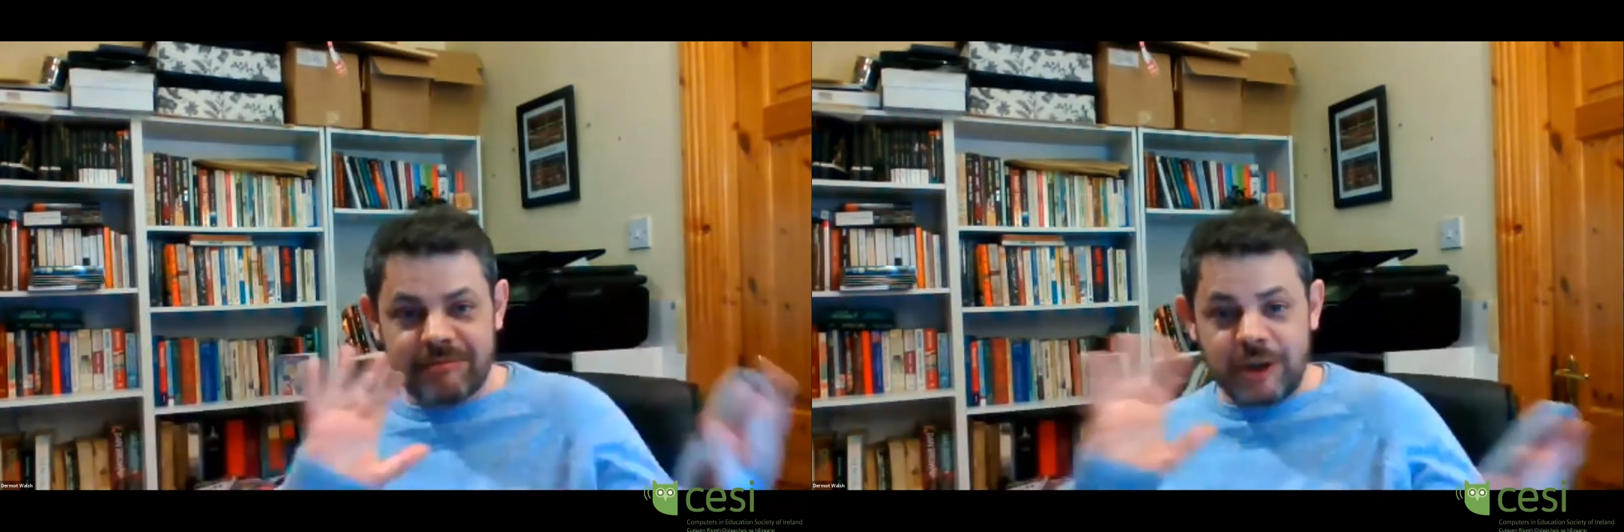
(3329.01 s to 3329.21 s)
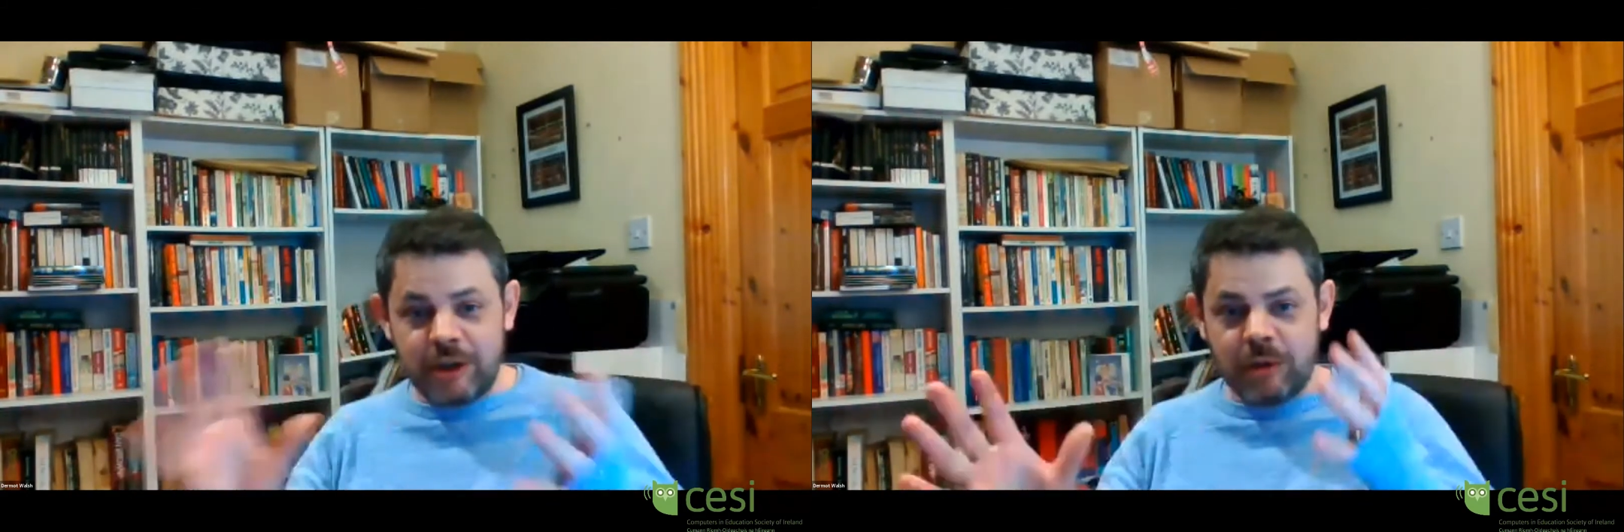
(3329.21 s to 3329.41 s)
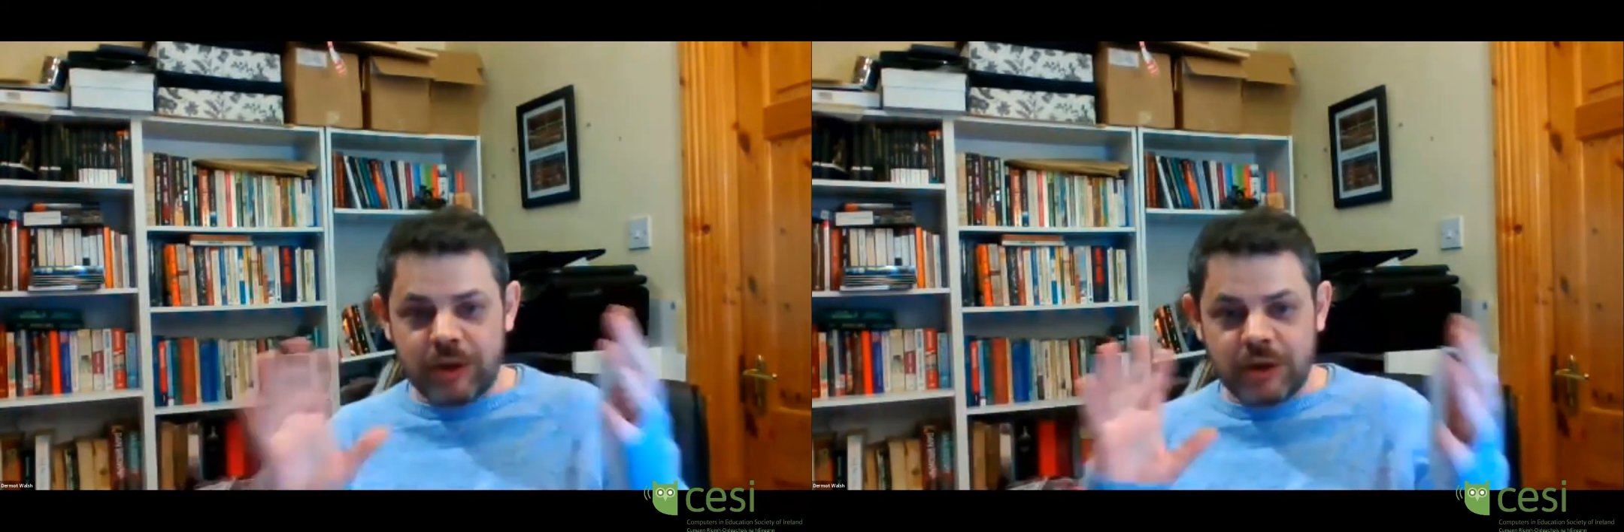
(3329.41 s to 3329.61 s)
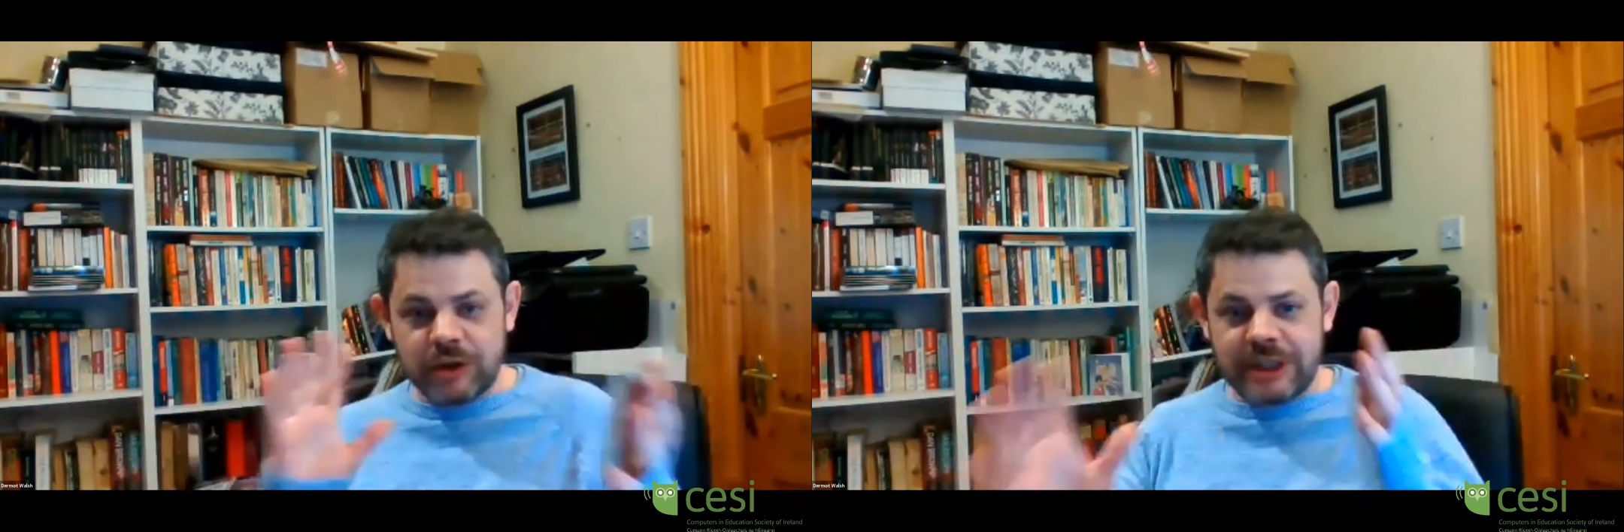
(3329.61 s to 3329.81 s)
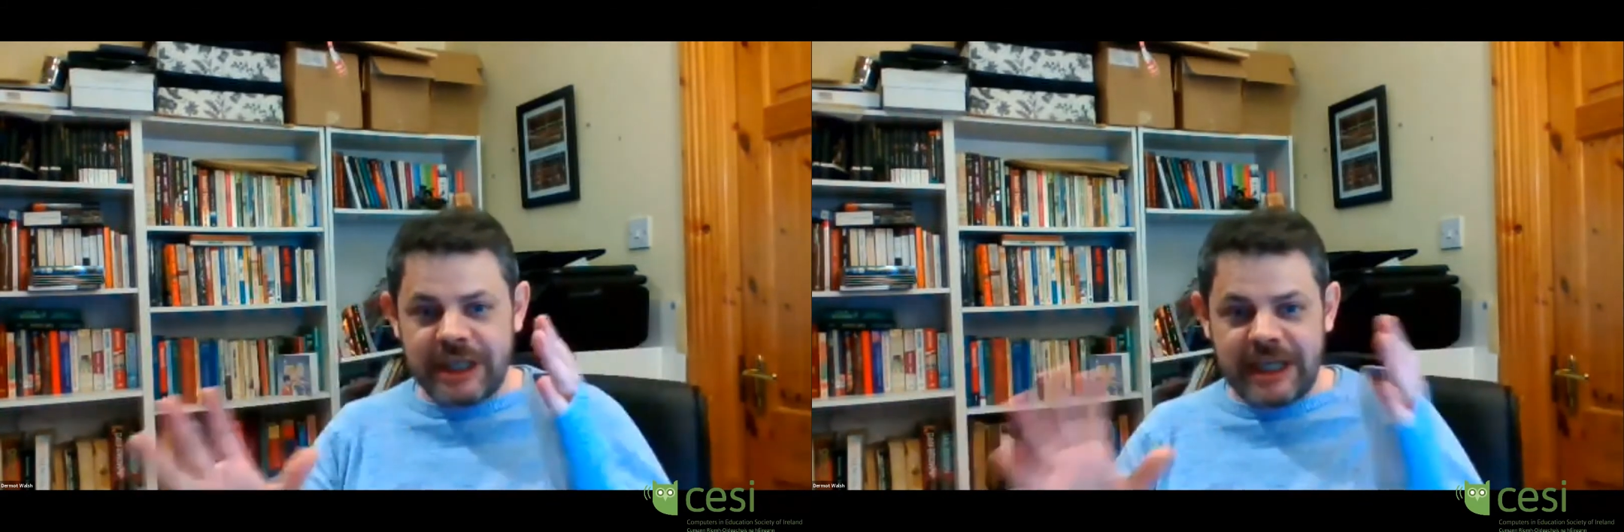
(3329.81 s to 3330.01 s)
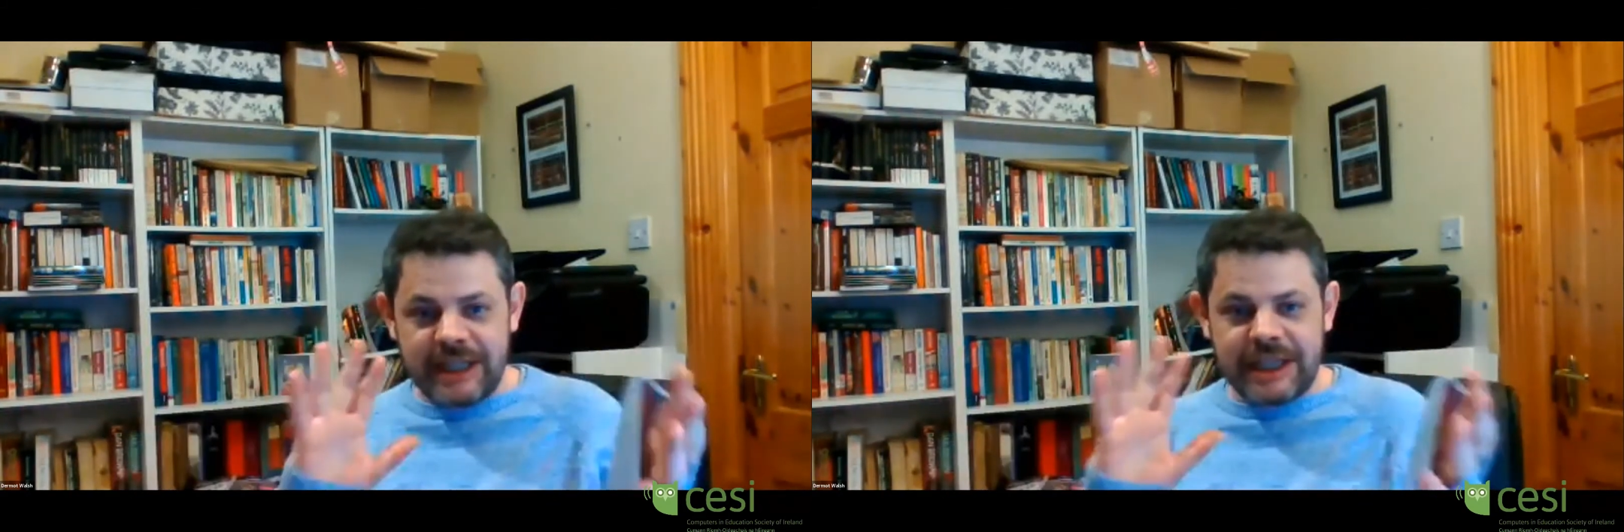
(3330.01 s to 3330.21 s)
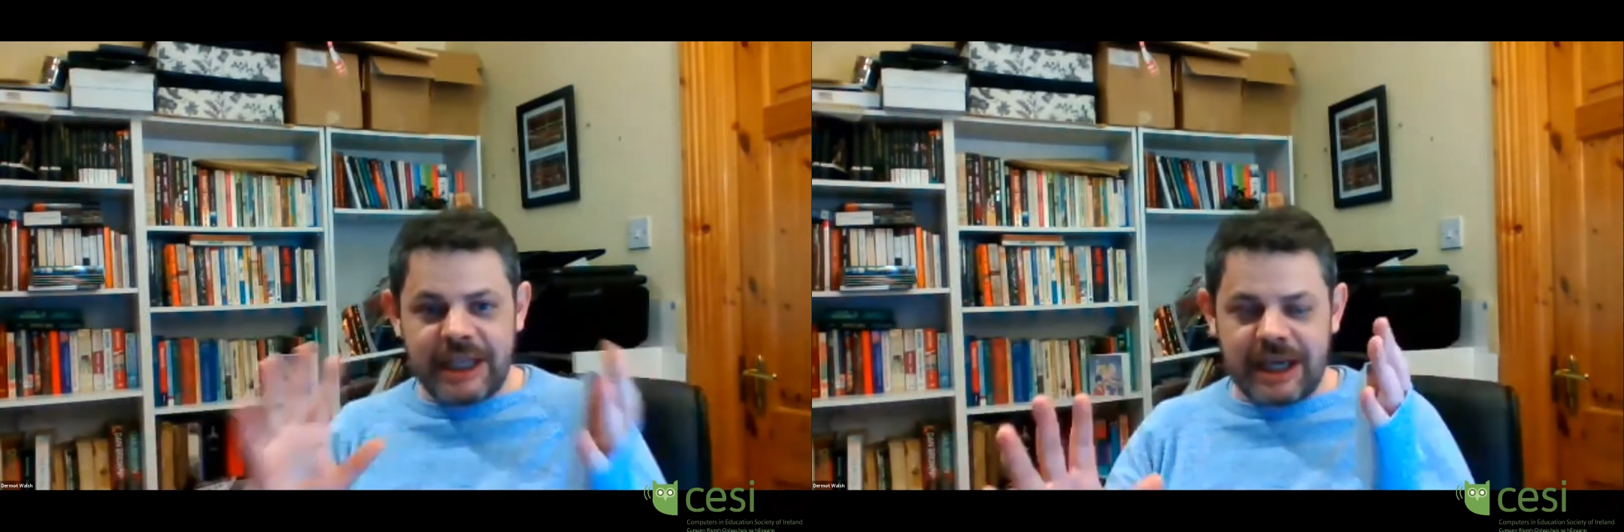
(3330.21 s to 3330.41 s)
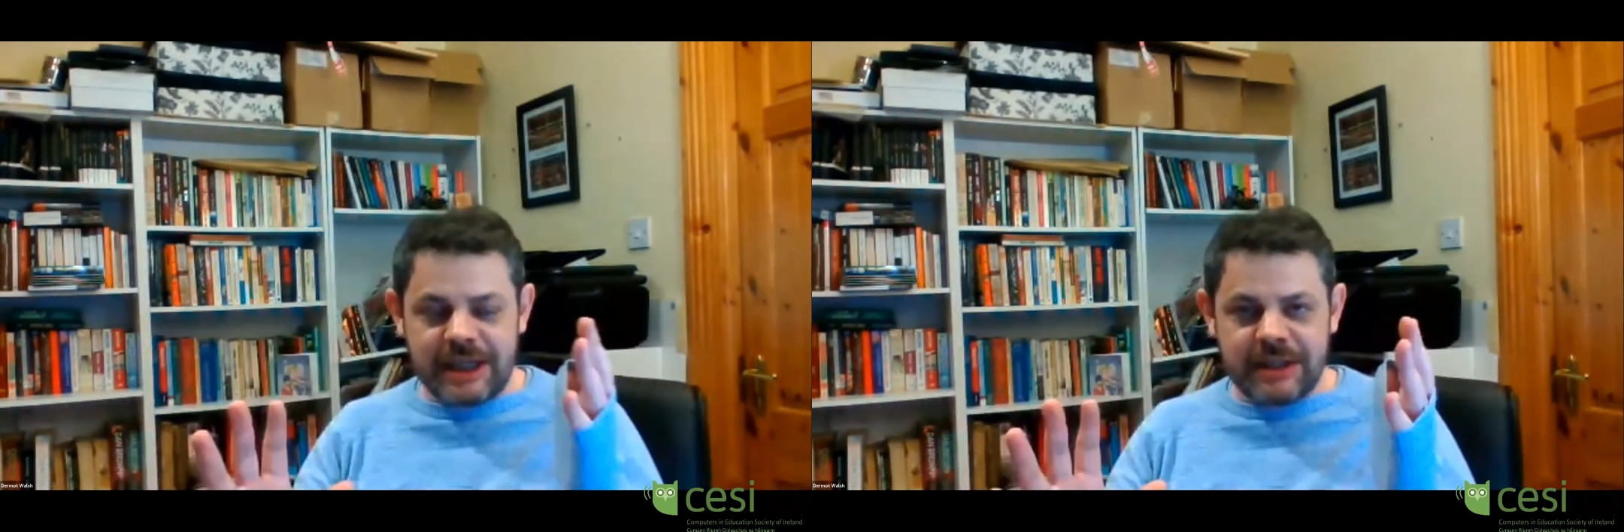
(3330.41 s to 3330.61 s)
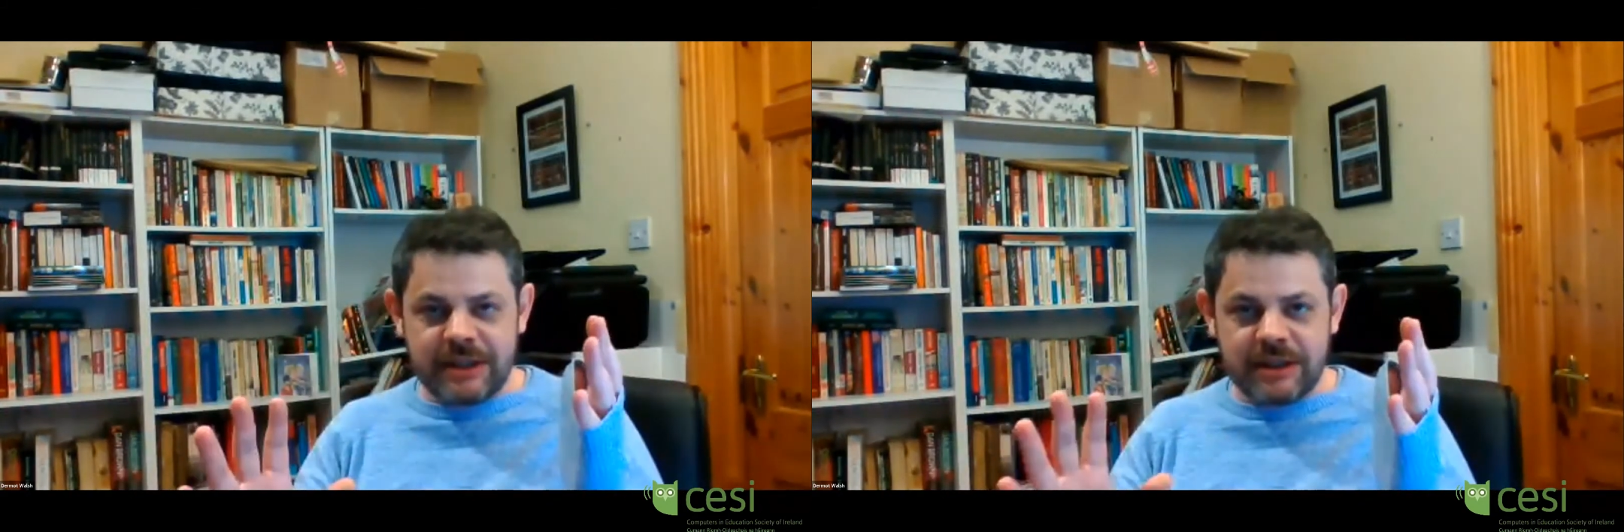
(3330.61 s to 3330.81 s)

we're just in that